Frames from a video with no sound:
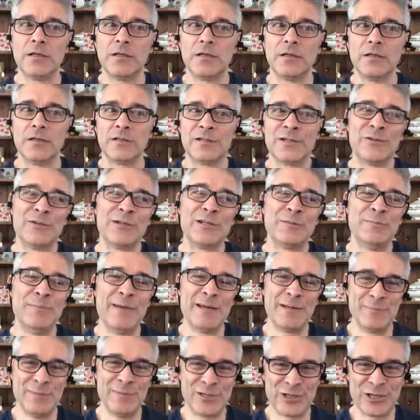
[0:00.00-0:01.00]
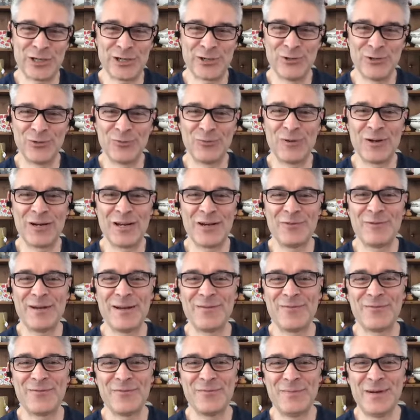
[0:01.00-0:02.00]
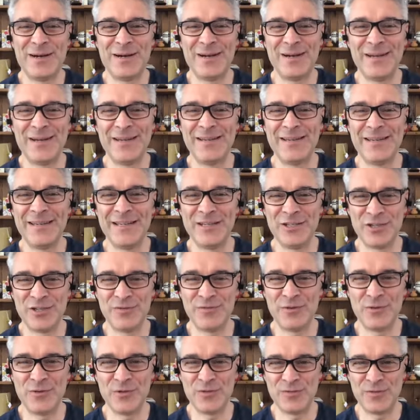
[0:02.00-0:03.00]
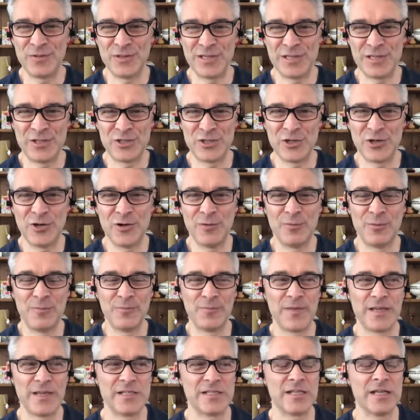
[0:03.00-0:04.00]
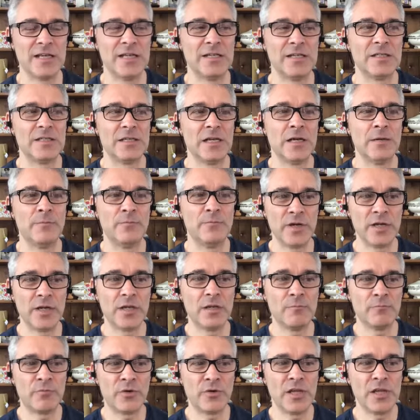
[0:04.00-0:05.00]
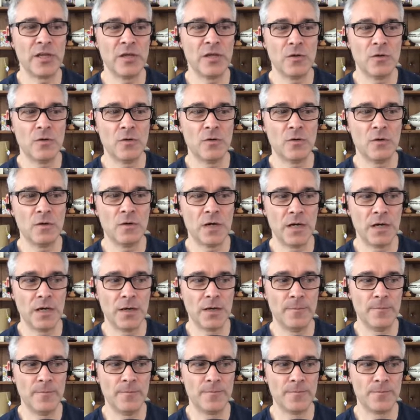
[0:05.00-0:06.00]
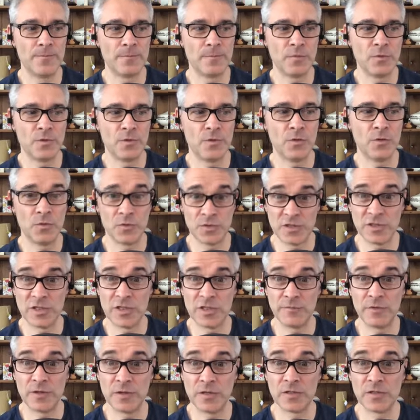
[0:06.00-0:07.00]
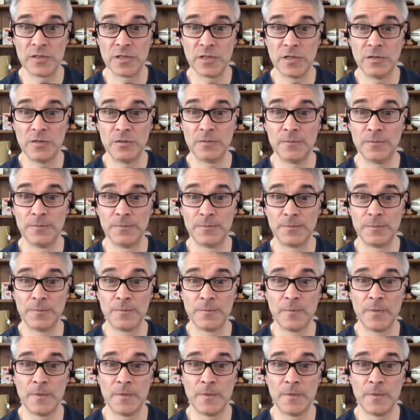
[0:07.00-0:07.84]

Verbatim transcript: so this made me chuckle when I went for my interviews for this job. They mm. said, uh, "Bring bring your um, your certificates along." Yeah.